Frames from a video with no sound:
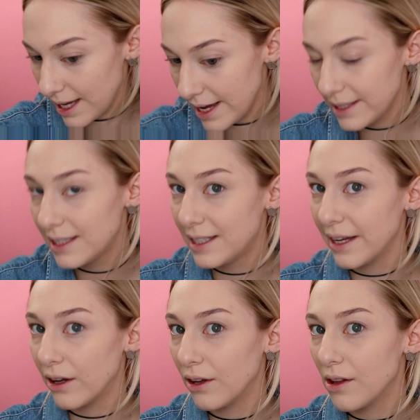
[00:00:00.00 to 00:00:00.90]
is
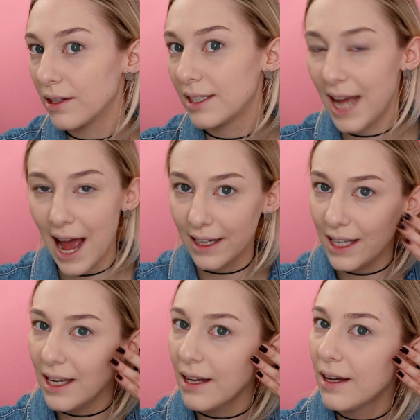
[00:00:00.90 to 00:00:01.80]
still
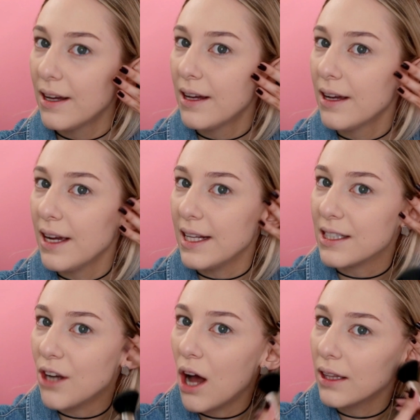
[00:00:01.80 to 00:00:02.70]
tacky.
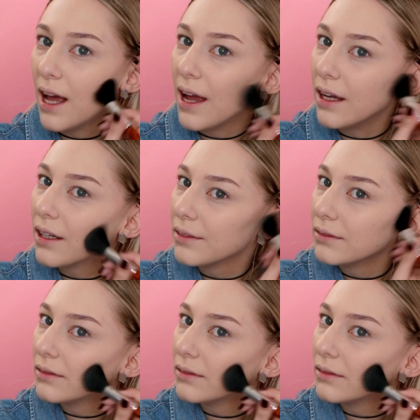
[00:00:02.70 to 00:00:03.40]
It's not like